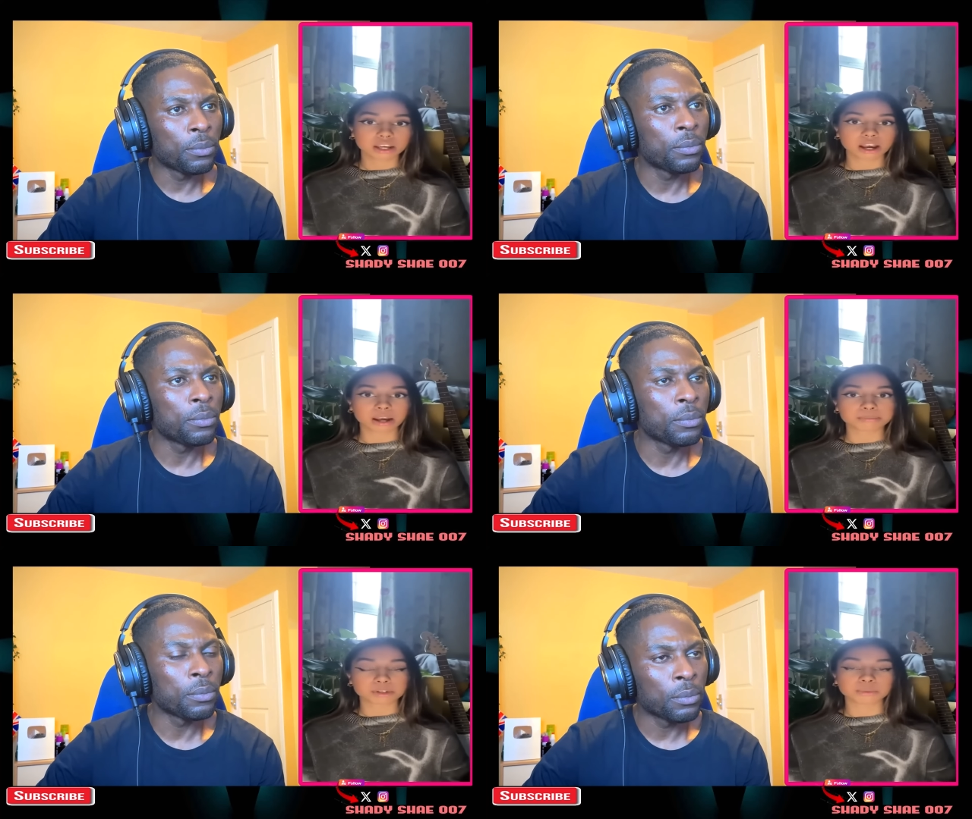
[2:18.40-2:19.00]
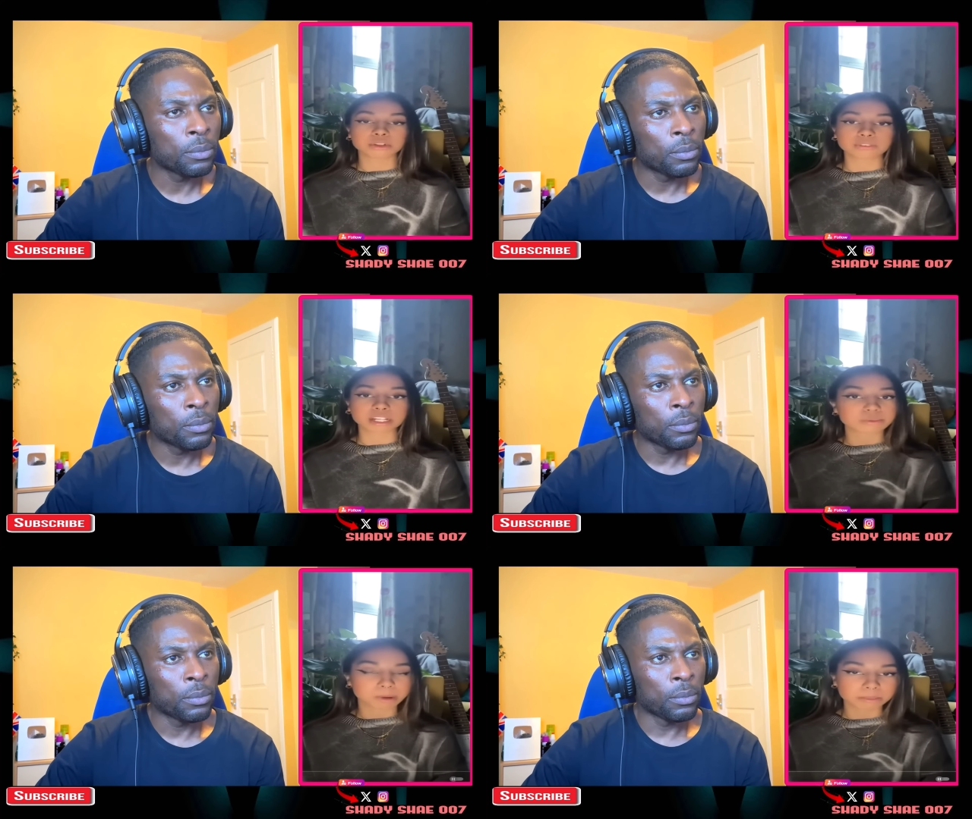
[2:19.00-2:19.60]
Speaker 1: I'm um, someone who
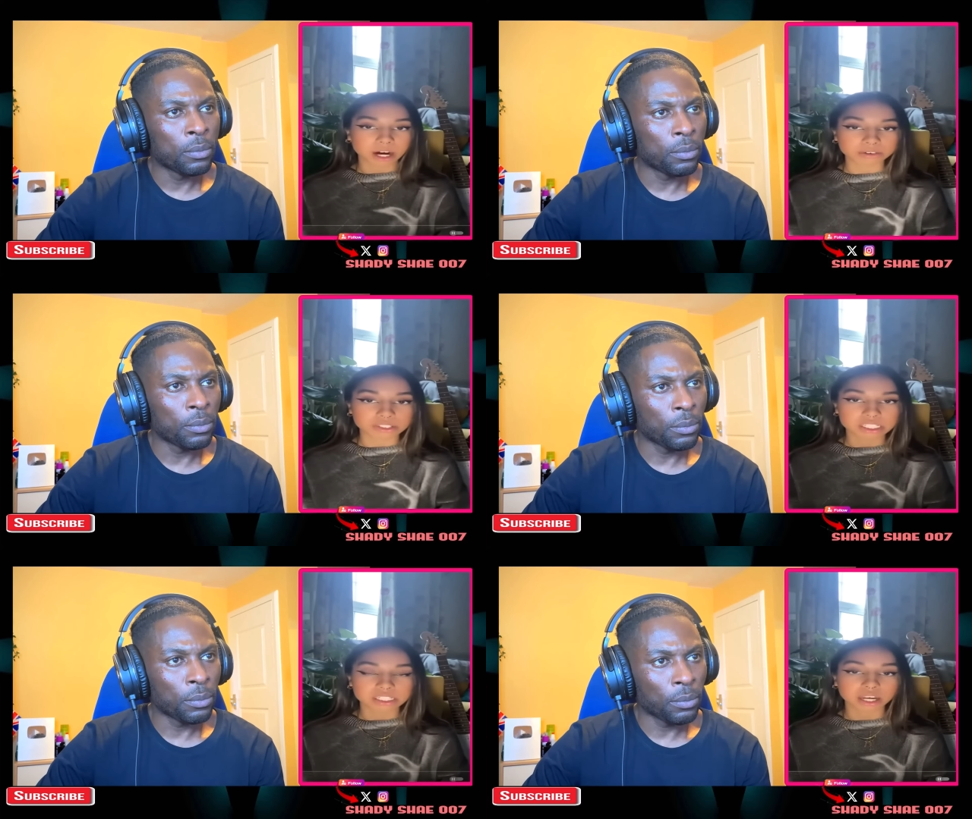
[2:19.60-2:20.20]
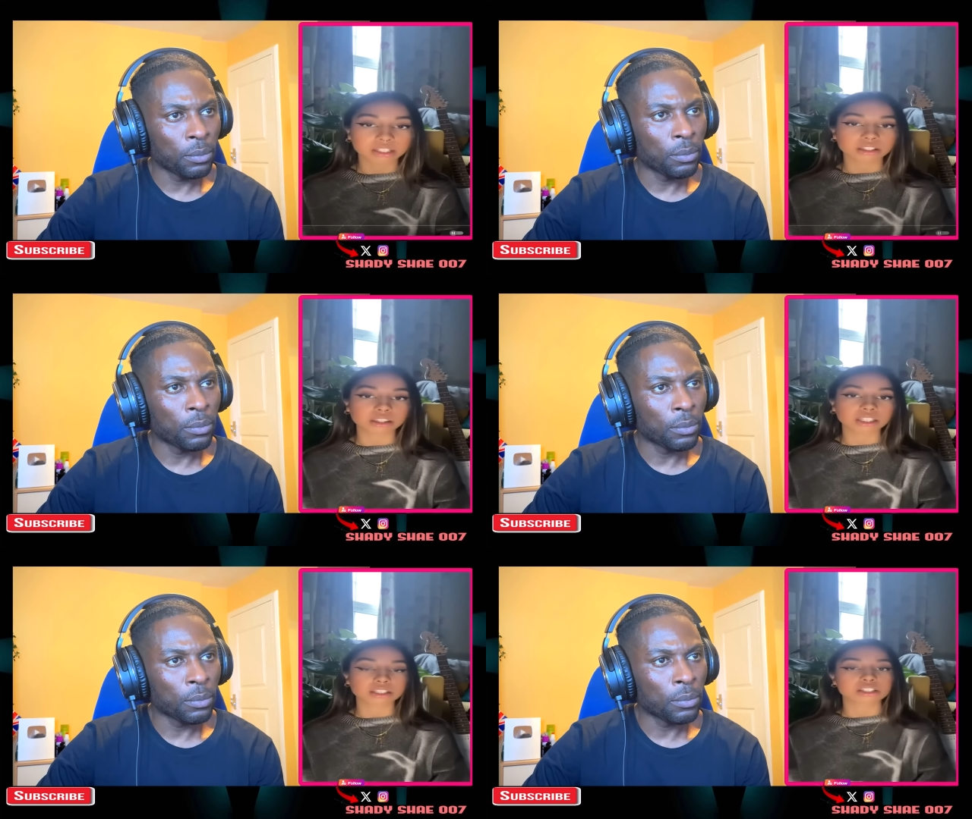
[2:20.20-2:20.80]
values my privacy. I don't
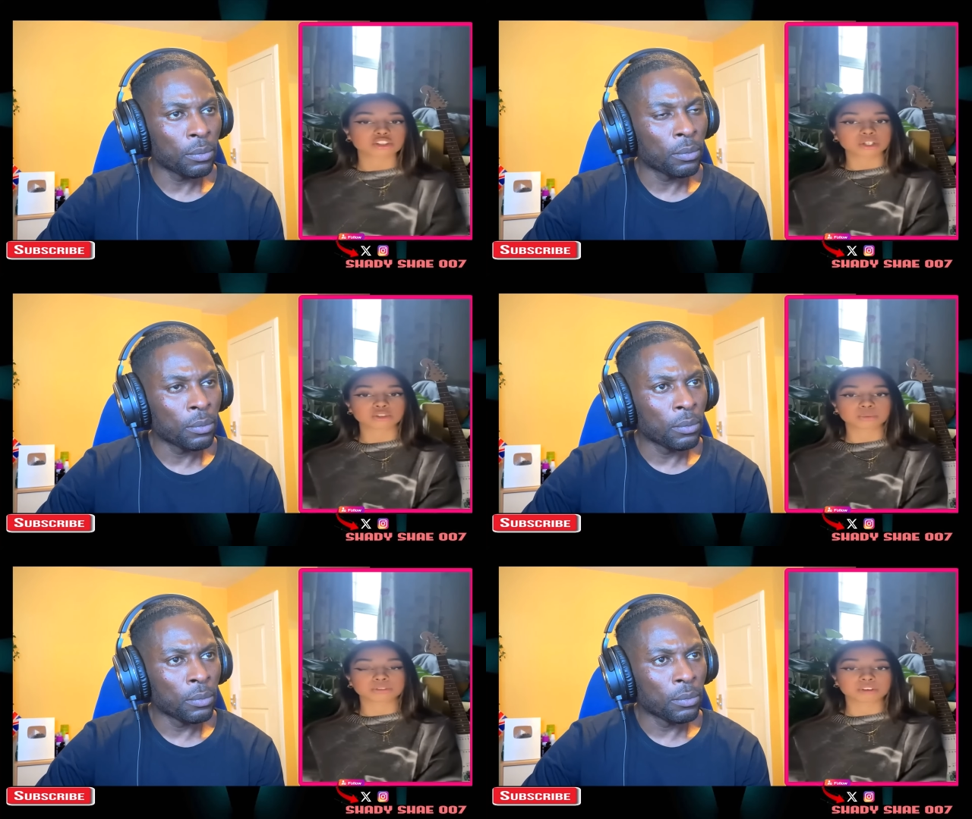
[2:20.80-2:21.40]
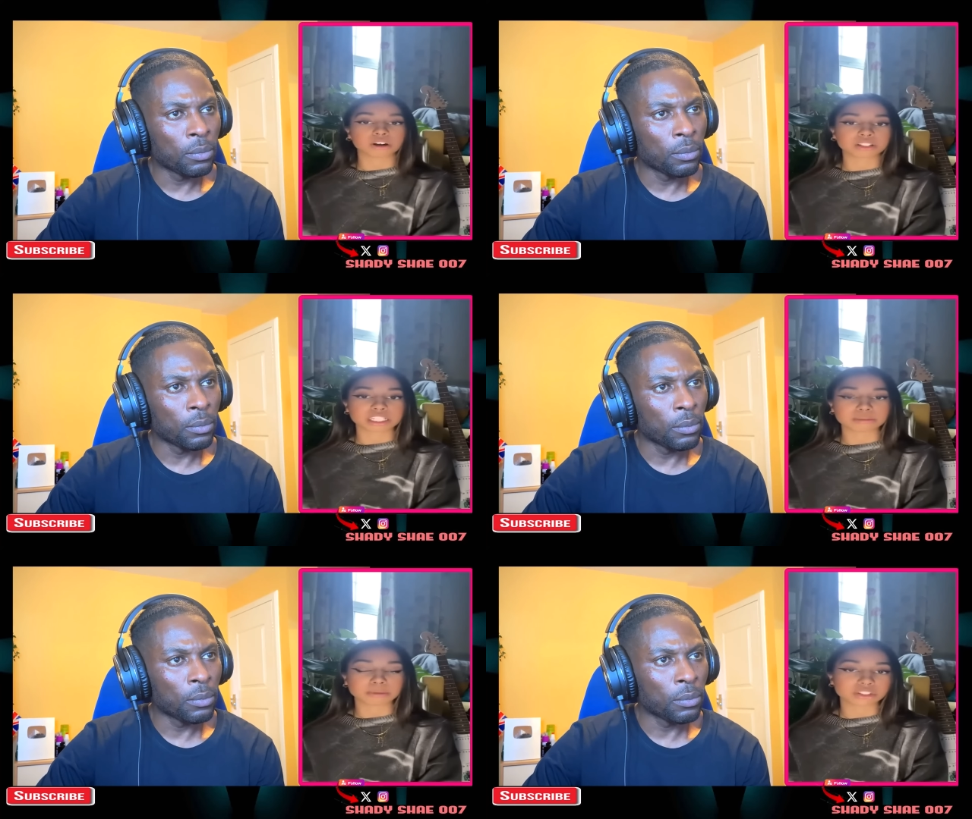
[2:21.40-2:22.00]
think the situation would have garnered
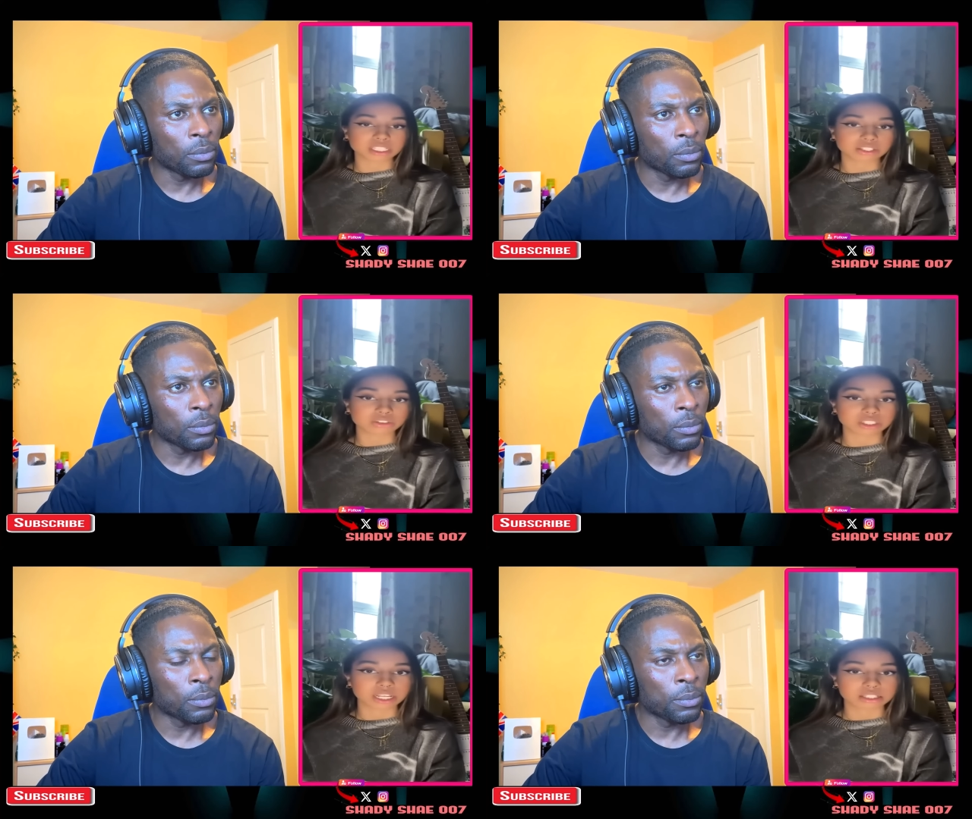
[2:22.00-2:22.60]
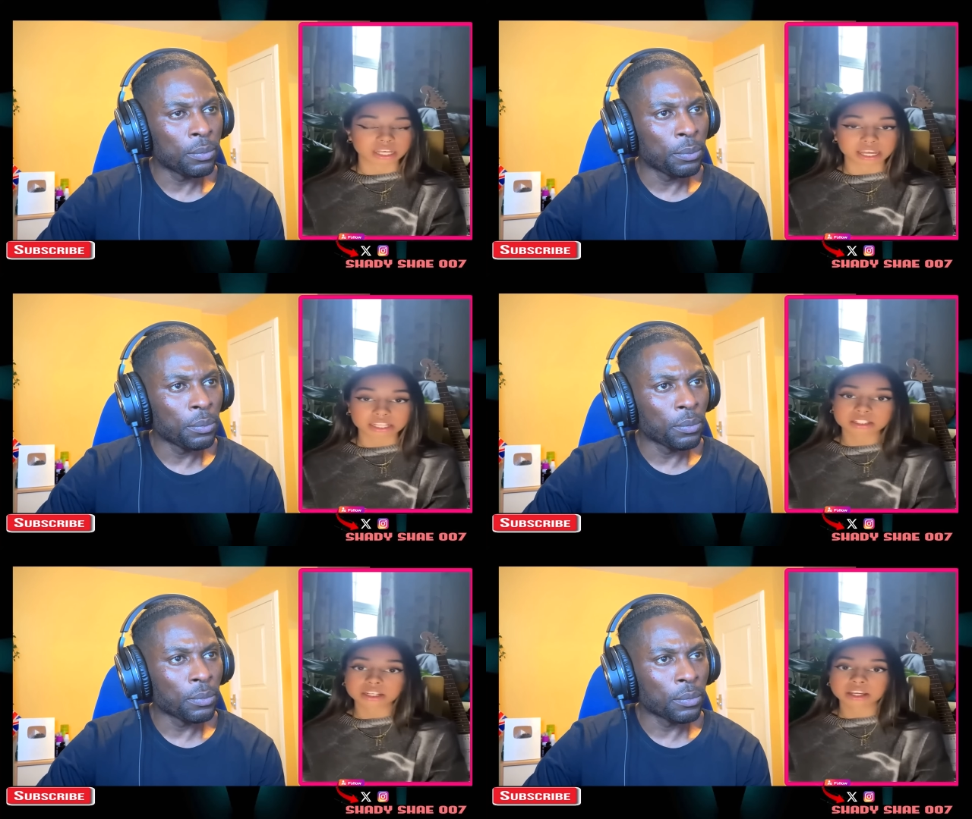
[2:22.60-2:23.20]
as much attention as it
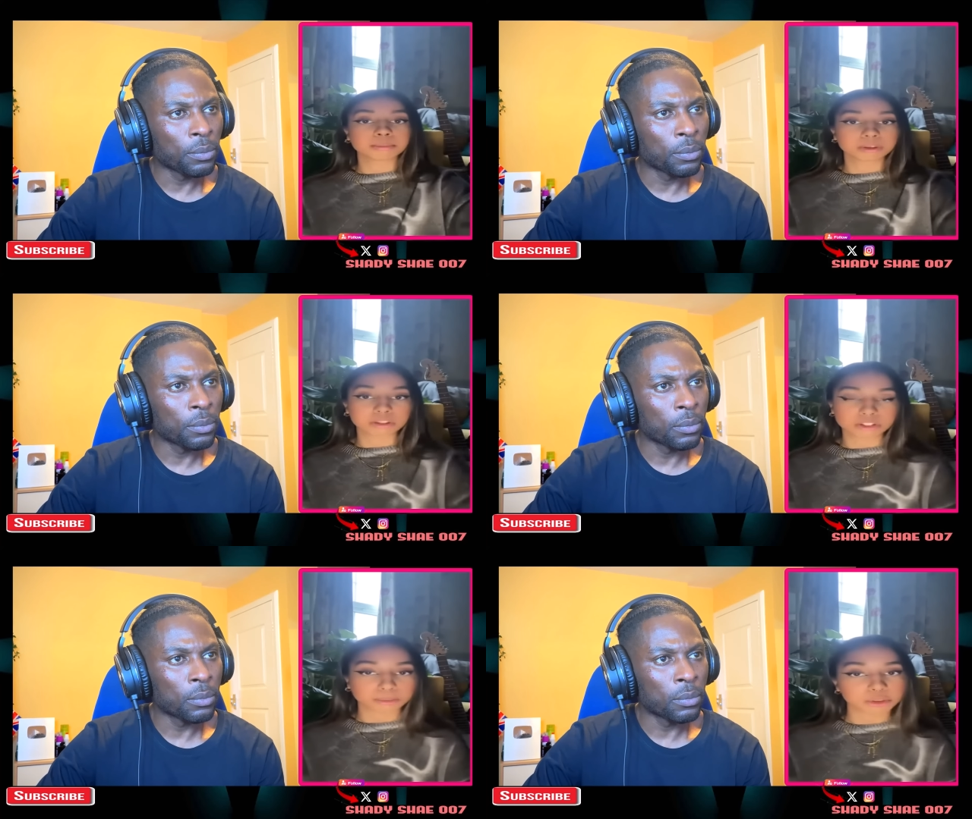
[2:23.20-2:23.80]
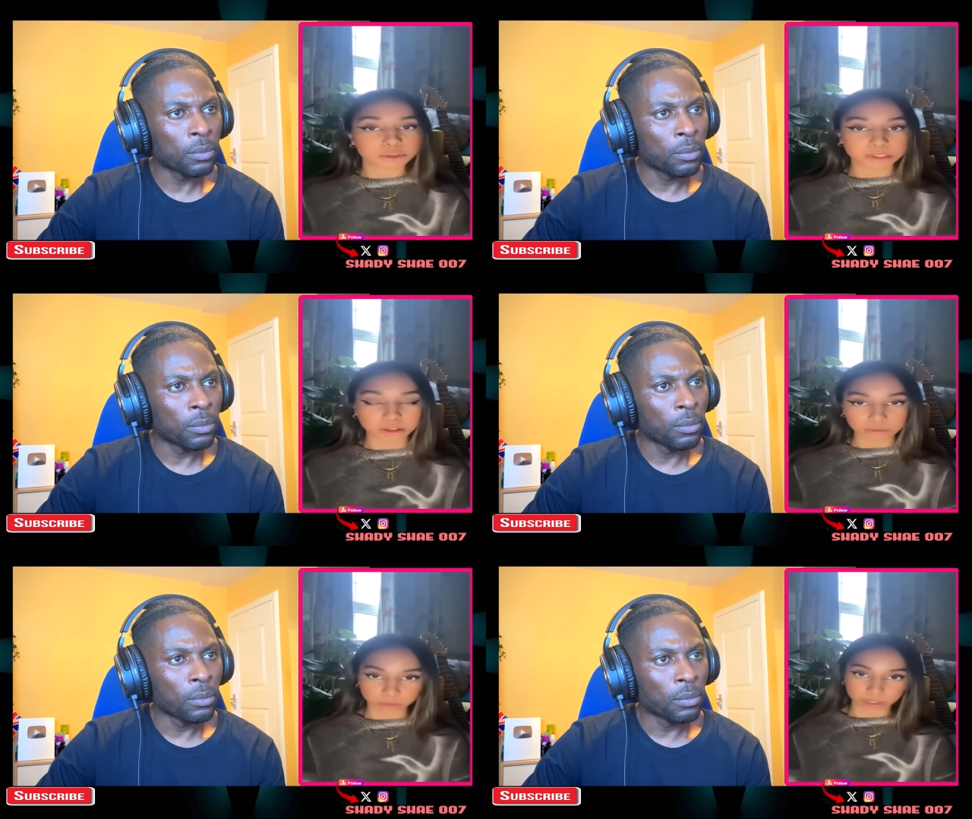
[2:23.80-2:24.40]
has, but the support's been
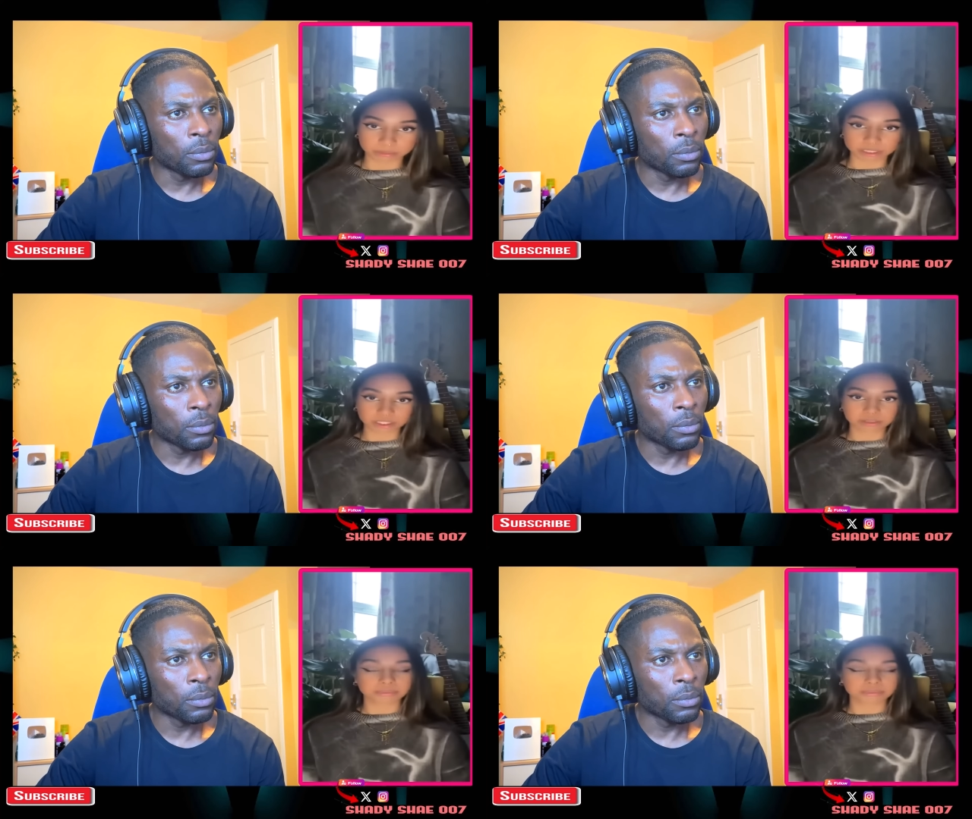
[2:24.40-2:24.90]
overwhelming.